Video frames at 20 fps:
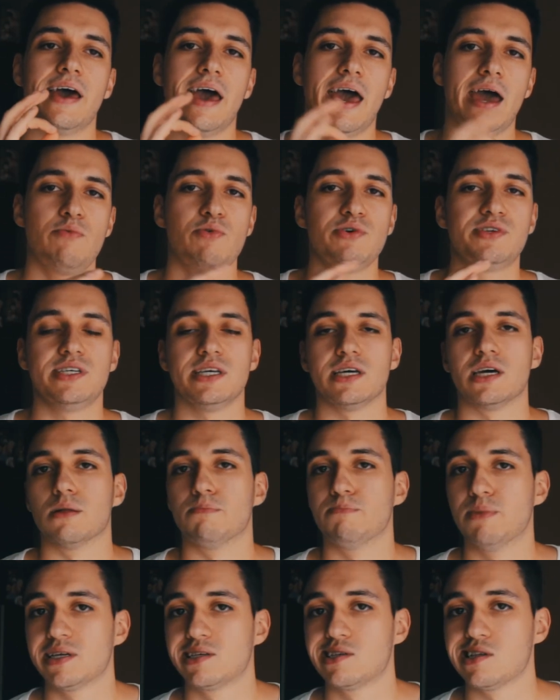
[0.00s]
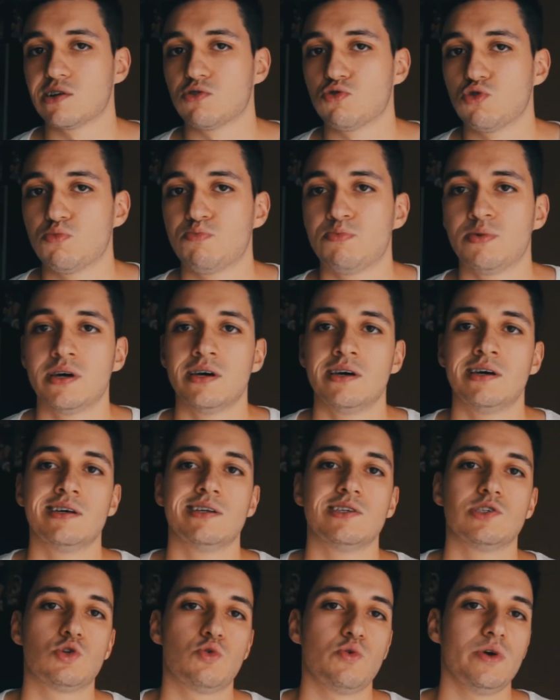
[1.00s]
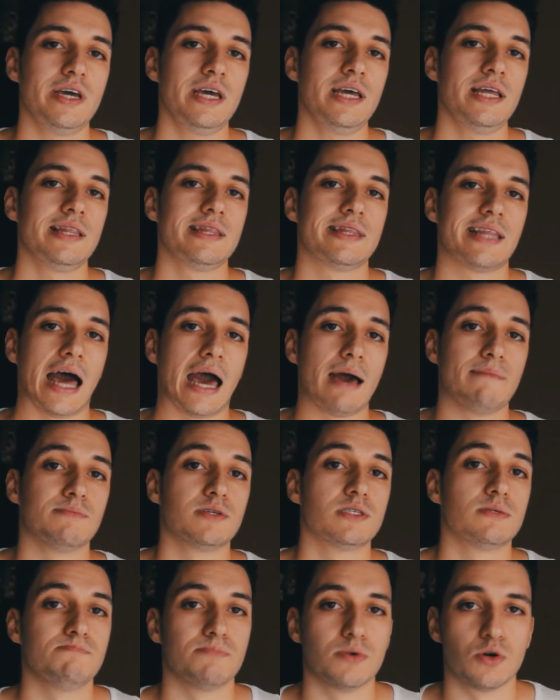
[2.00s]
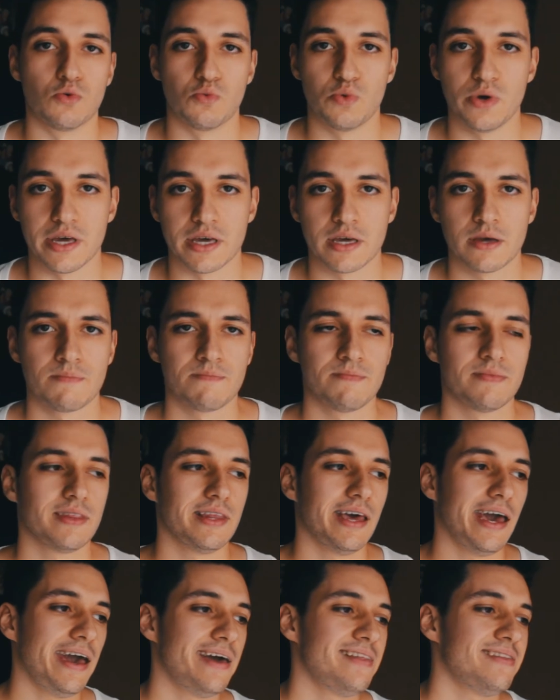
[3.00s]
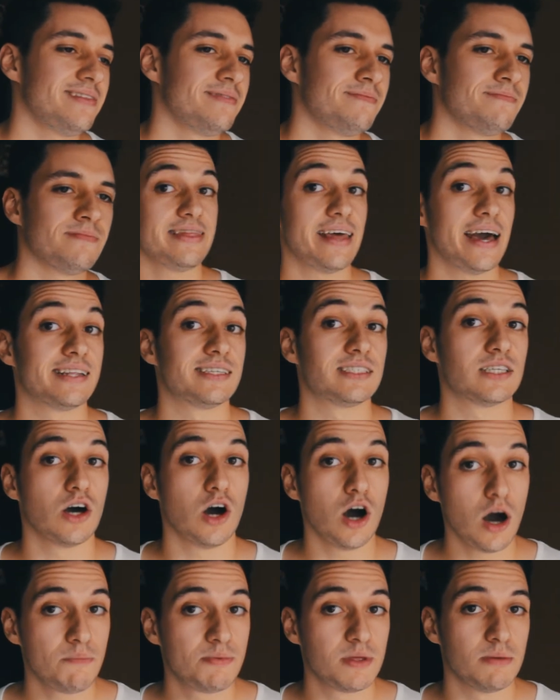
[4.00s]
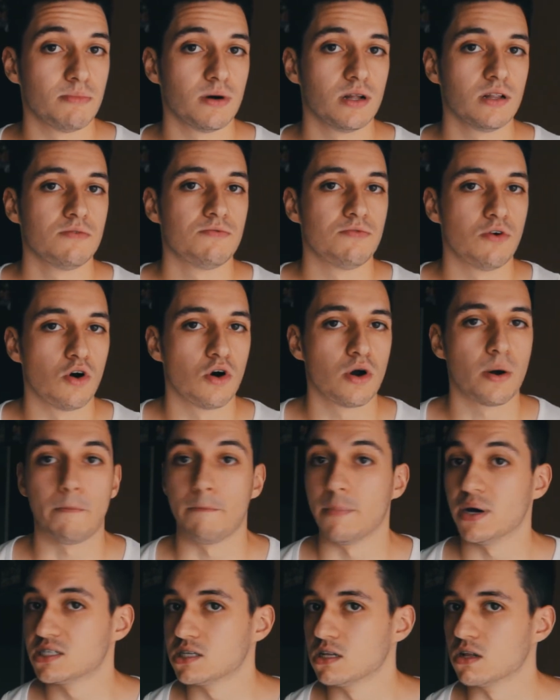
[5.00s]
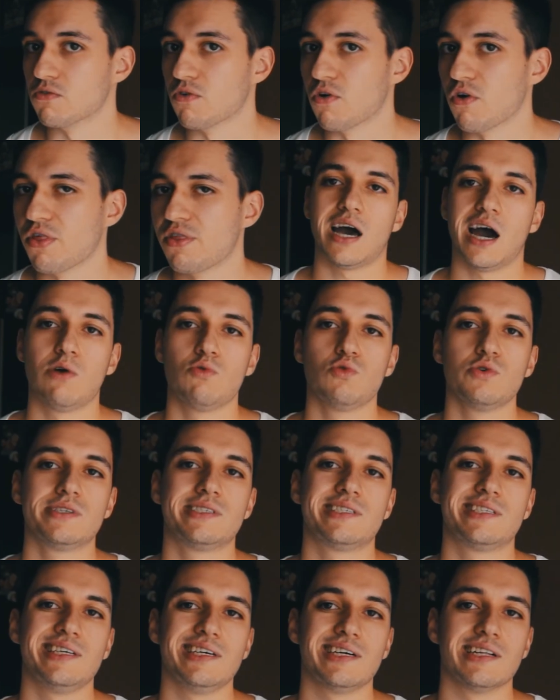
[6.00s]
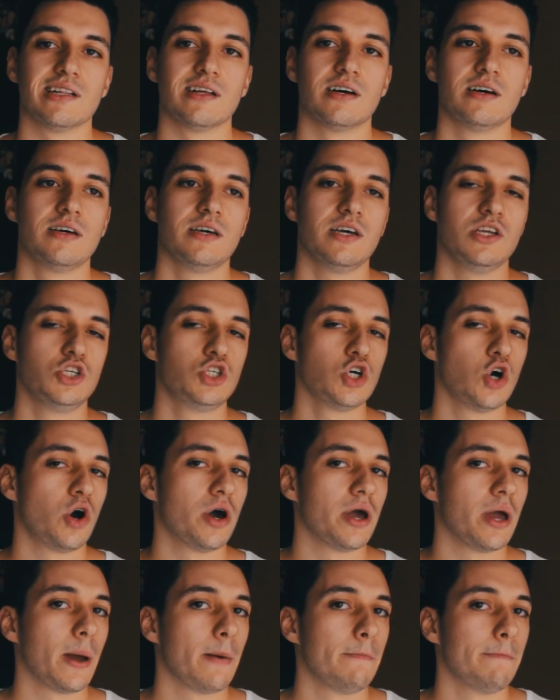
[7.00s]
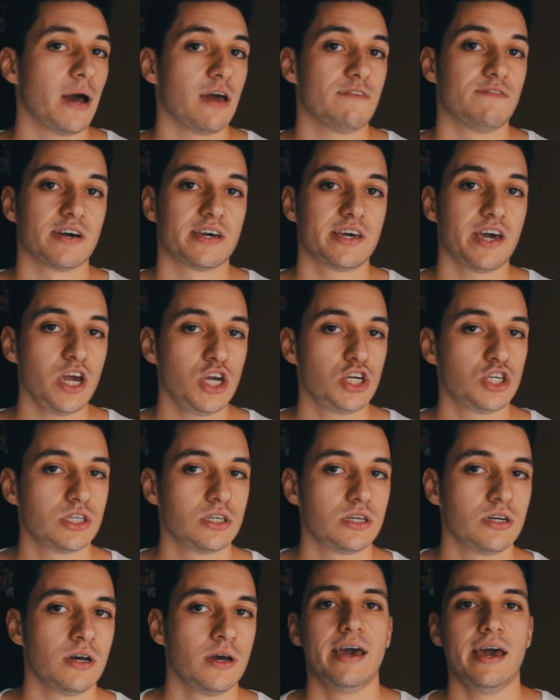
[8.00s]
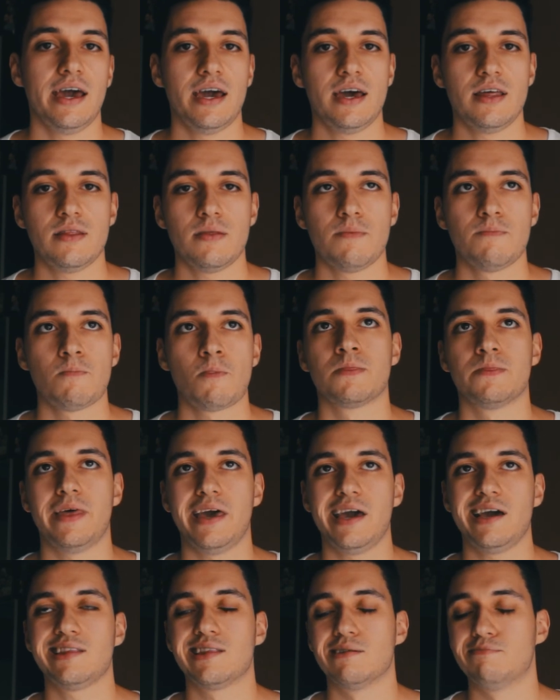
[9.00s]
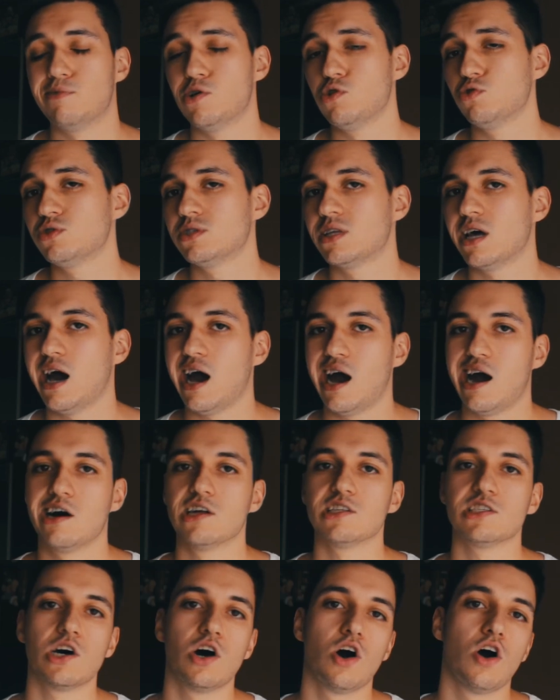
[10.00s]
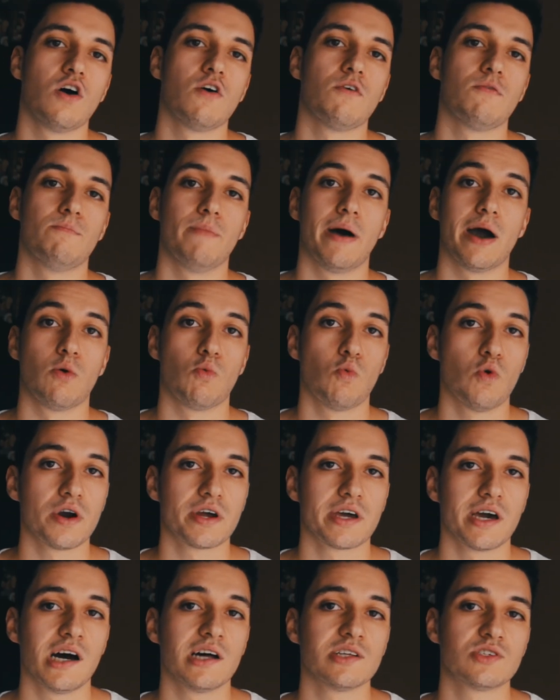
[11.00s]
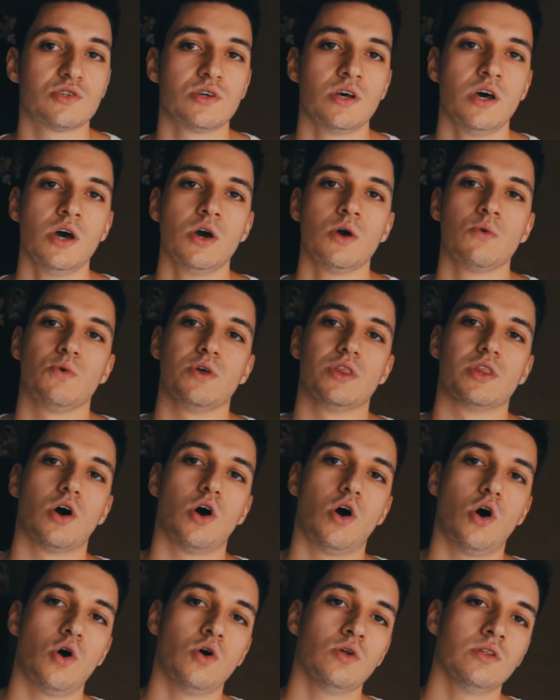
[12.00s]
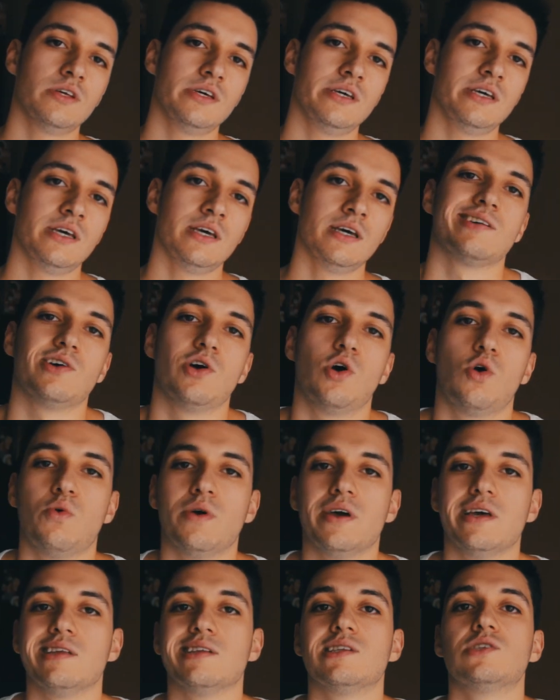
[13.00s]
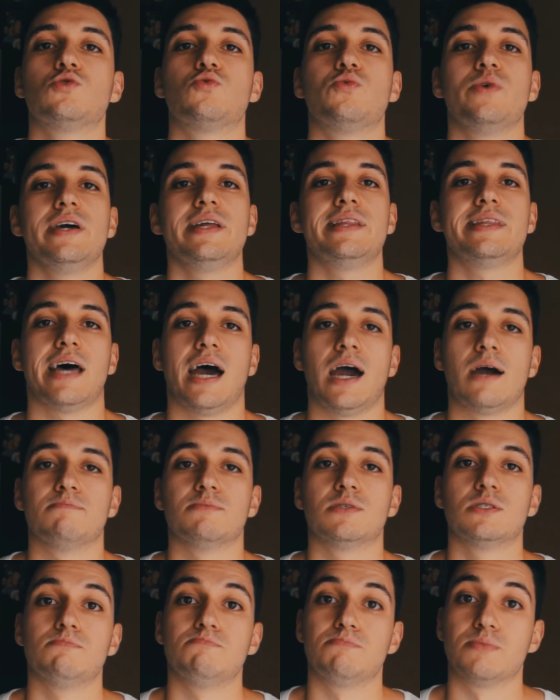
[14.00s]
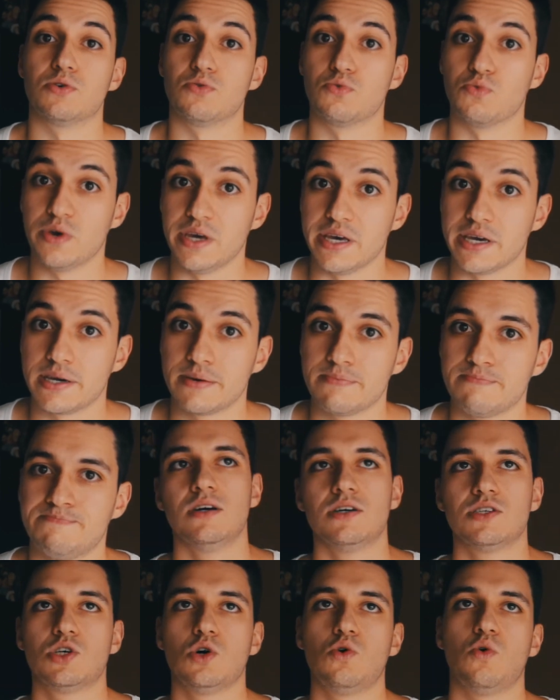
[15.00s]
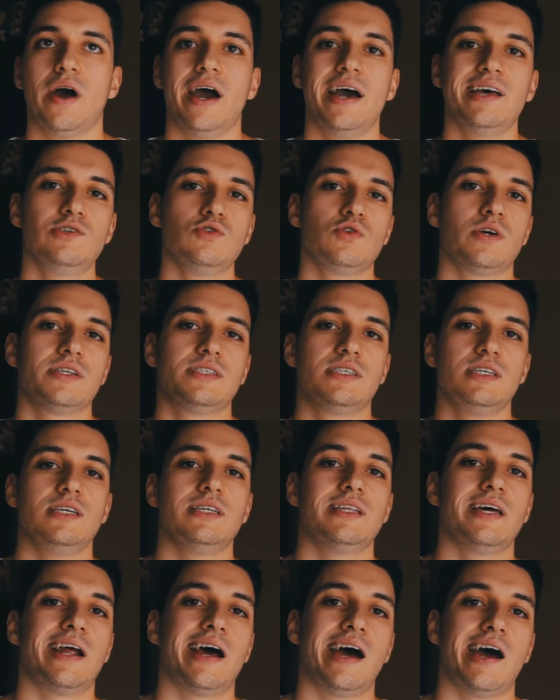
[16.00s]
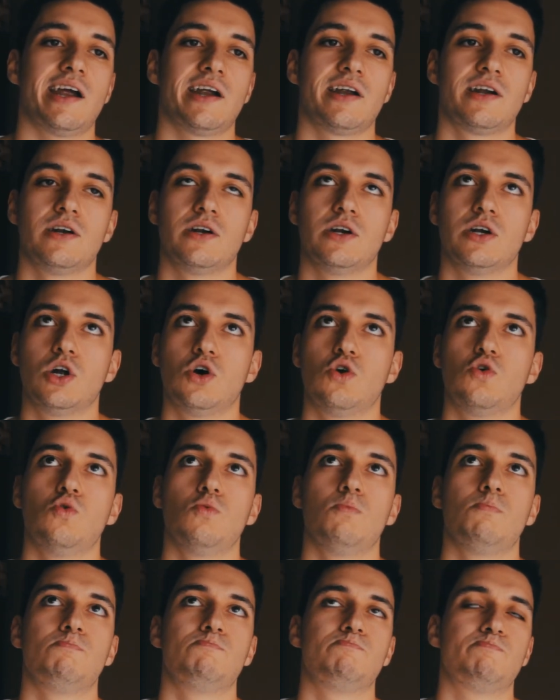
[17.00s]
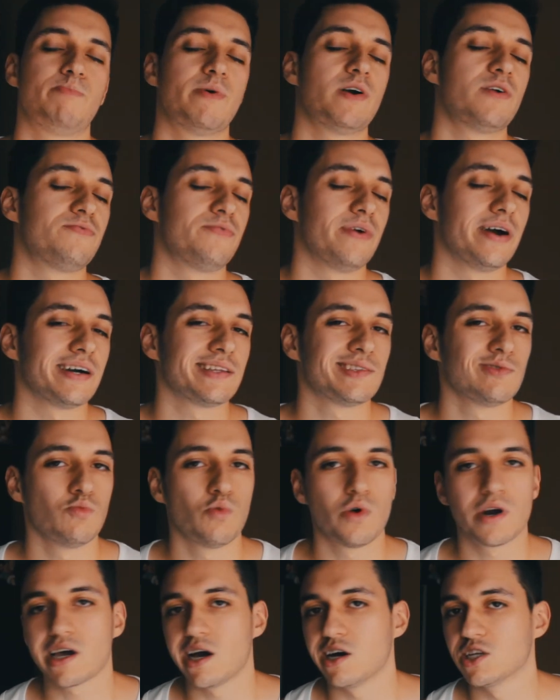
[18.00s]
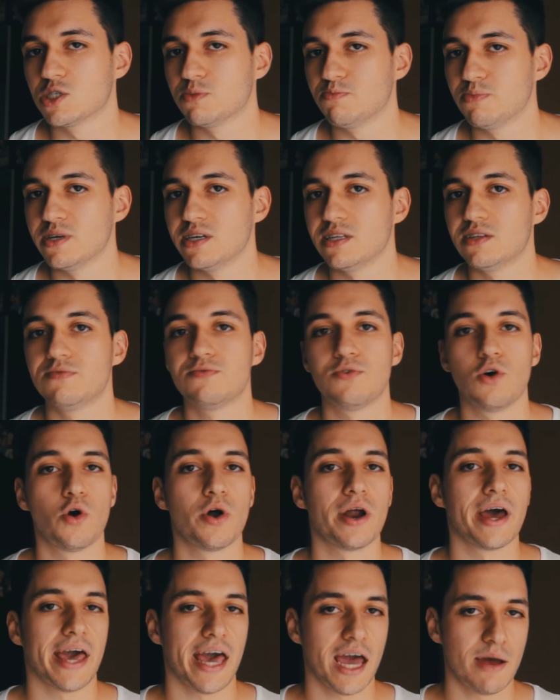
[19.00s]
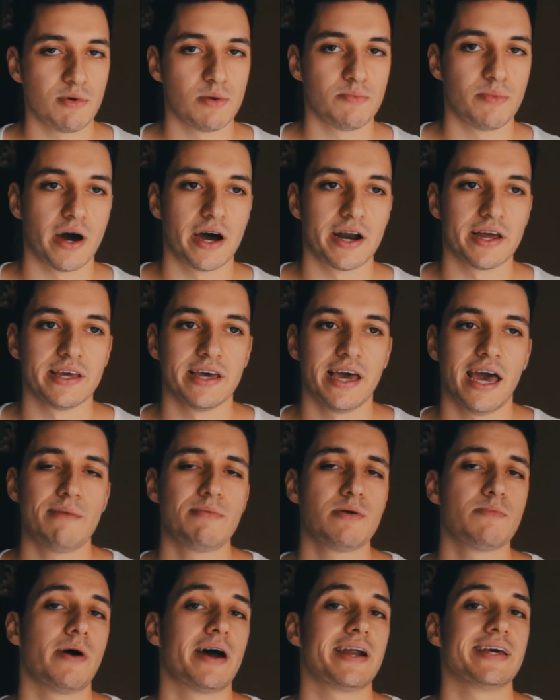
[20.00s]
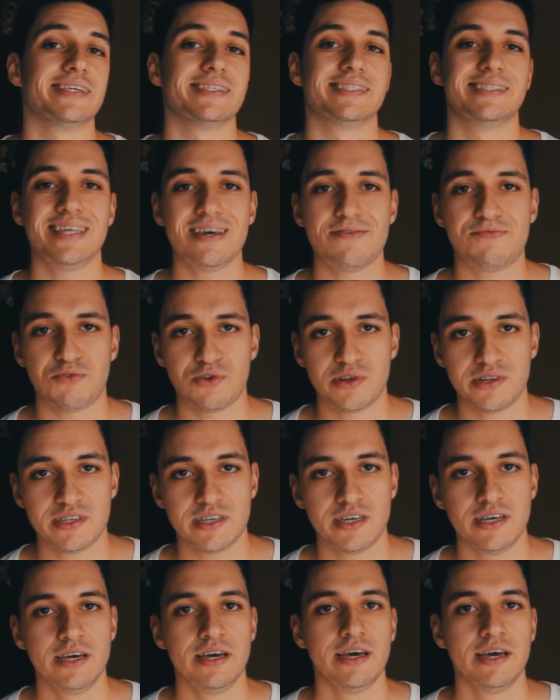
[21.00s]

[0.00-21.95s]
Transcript: every single muscle group three times per week and that's optimal for muscle growth. I will still enjoy my vacation and take the most out of my workouts with only going three times per week. So as you can see, there are no perfect workout split for everybody. Everybody is different